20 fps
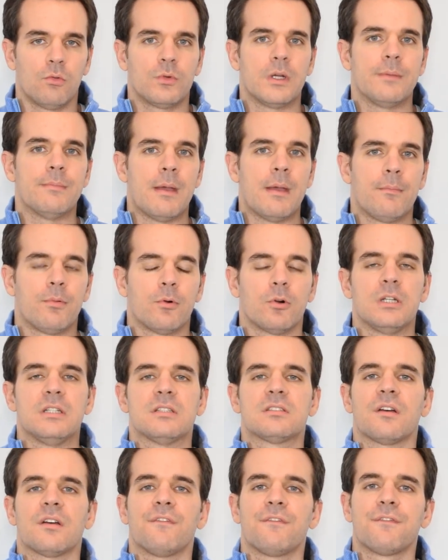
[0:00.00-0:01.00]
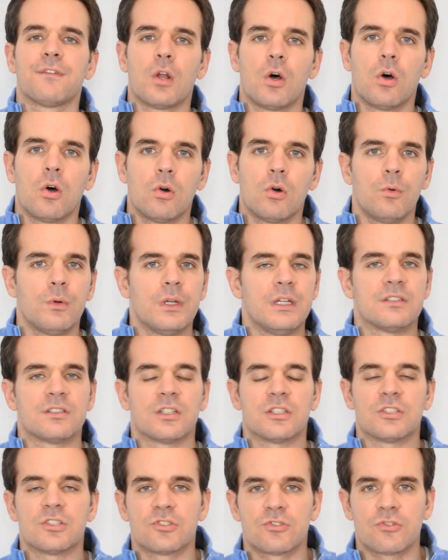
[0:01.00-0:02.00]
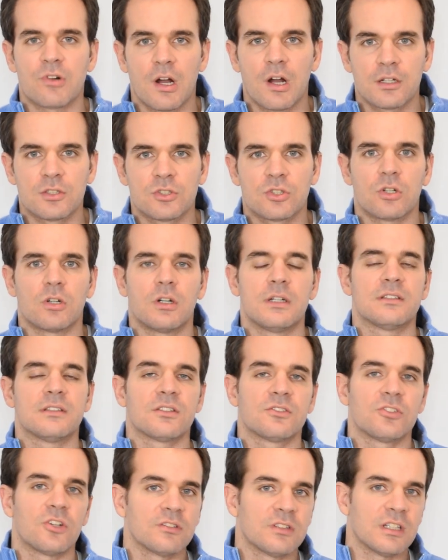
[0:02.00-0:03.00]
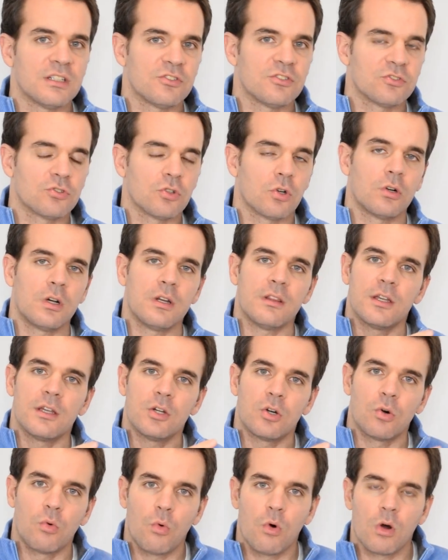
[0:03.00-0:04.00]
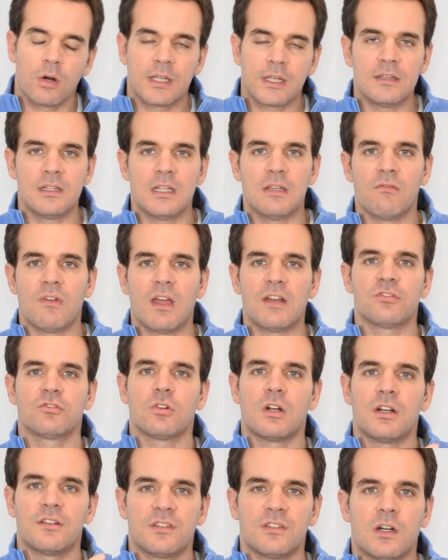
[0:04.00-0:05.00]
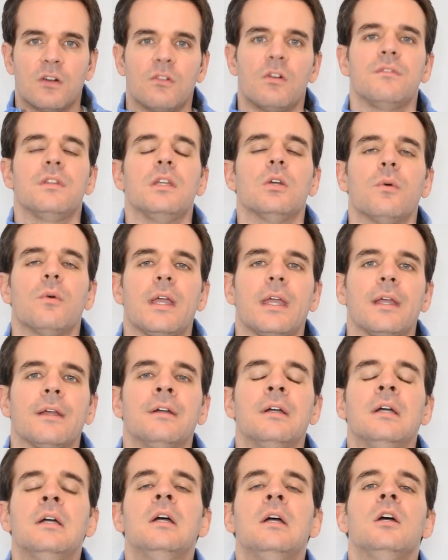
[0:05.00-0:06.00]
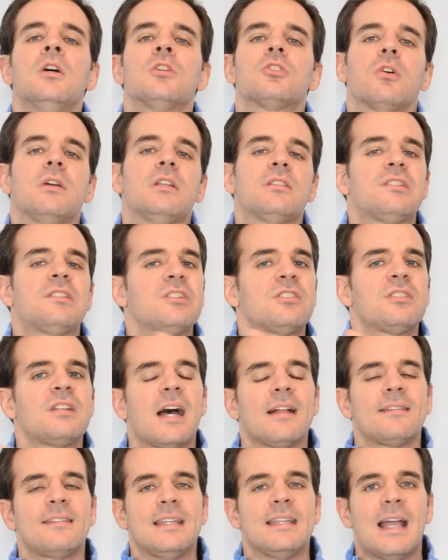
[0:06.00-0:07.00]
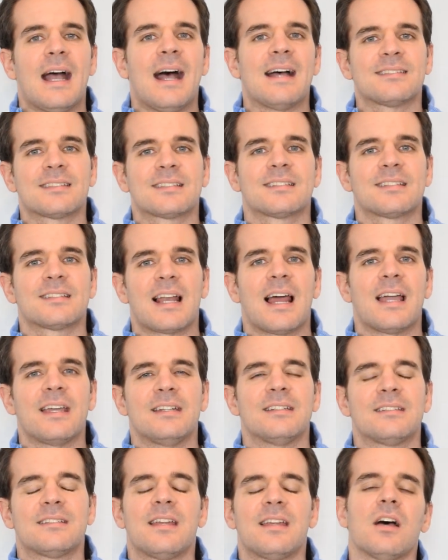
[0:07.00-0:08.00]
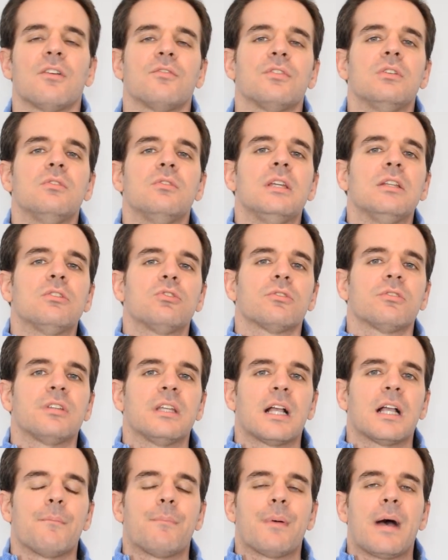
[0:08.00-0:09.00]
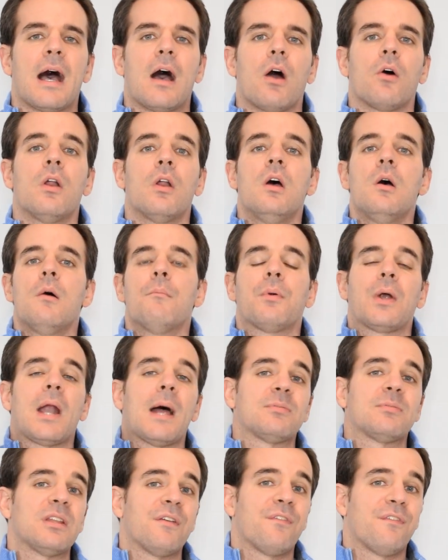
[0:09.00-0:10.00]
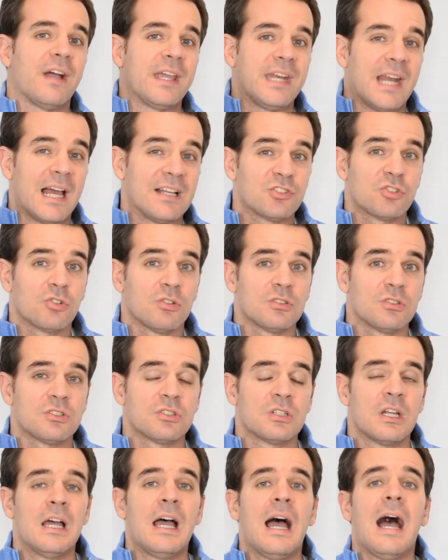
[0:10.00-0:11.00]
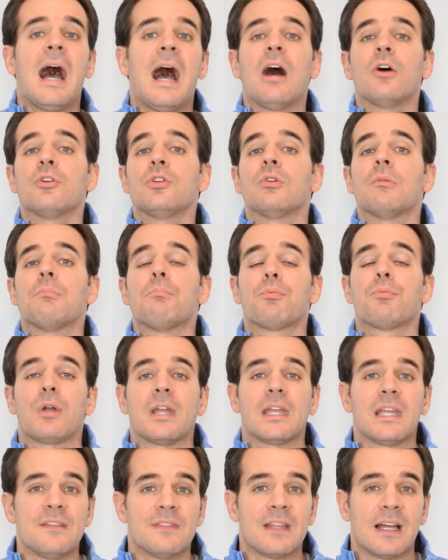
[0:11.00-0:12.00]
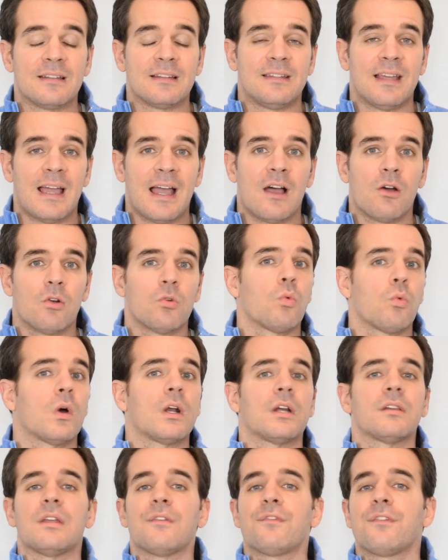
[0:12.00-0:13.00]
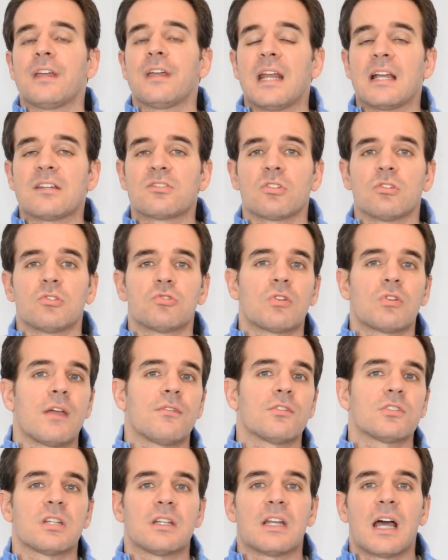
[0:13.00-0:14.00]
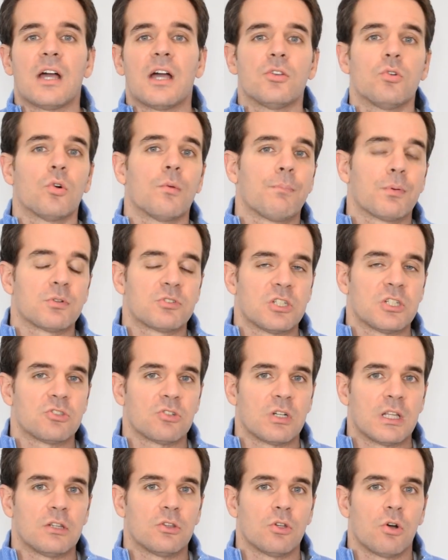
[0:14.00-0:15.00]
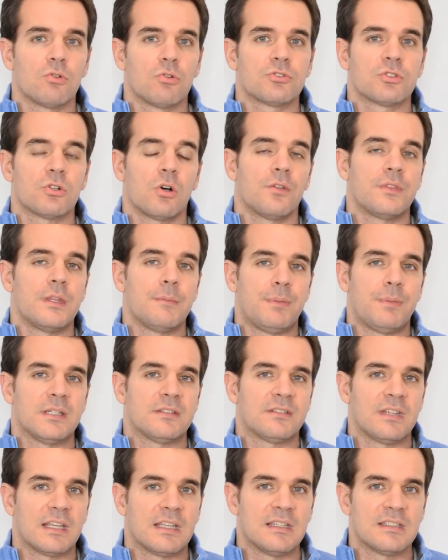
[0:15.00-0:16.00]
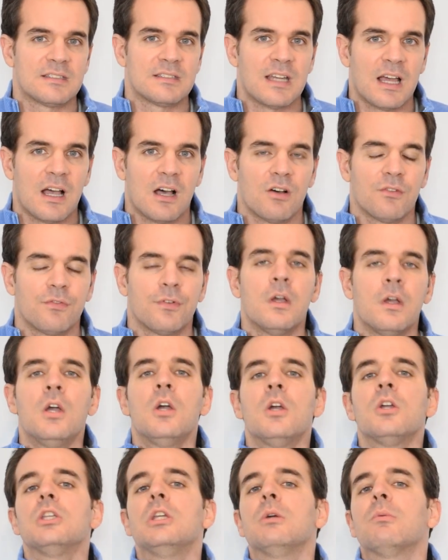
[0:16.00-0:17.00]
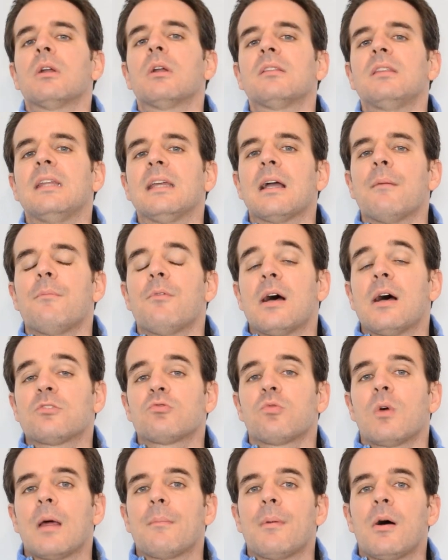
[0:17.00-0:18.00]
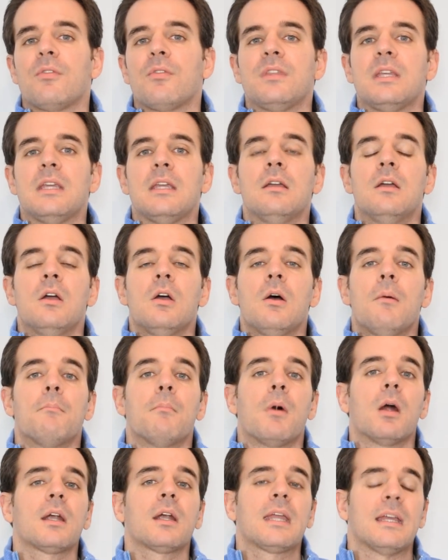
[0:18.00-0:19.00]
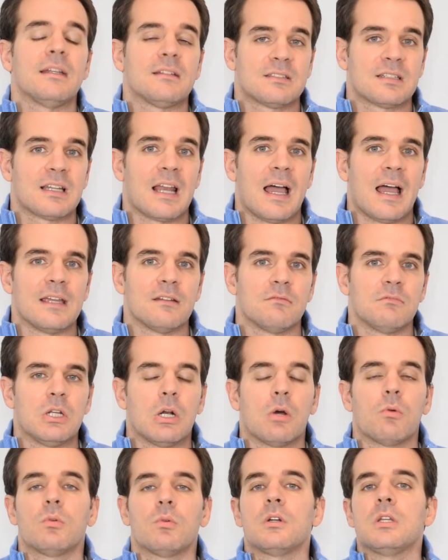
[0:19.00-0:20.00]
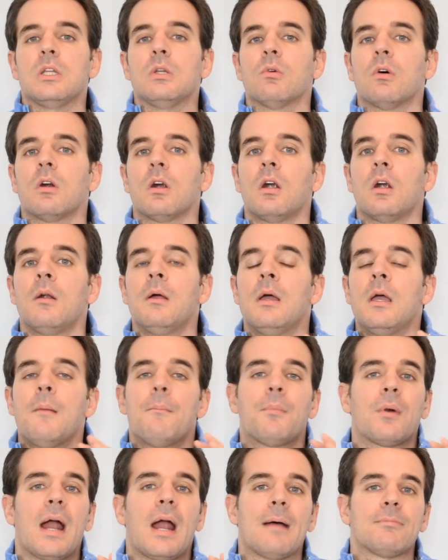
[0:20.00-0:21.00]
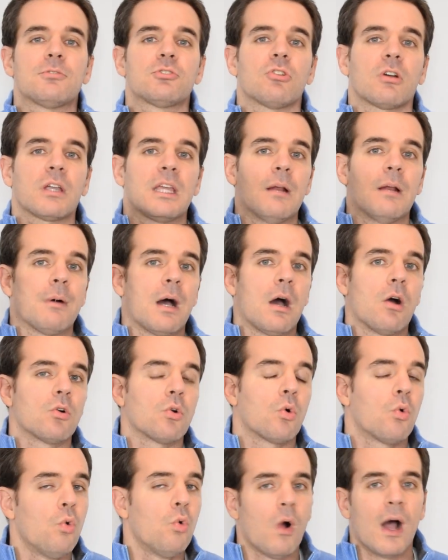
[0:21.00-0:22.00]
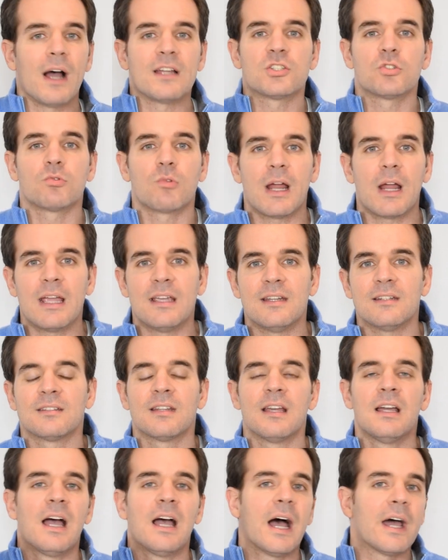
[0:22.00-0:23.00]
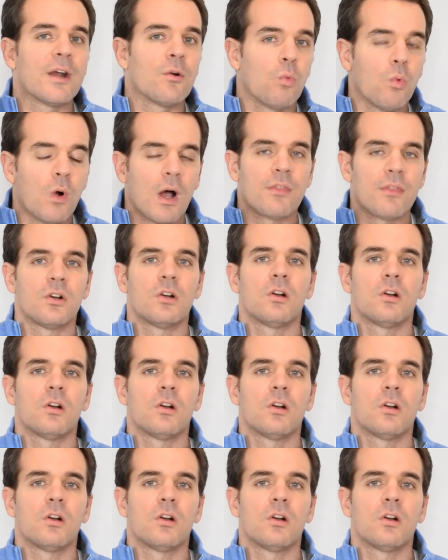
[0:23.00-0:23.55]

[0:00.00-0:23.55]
Remember, it's a flow, it's a structure, it's a certain story that you're walking the investor as they're reviewing. So it's just not the ask slide itself. You need to think about perhaps the financials, how you're breaking that down, what are the financial drivers and how you're positioning those on the pitch deck itself. You want to think as well about the market slide, where you are perhaps talking about who has raised at what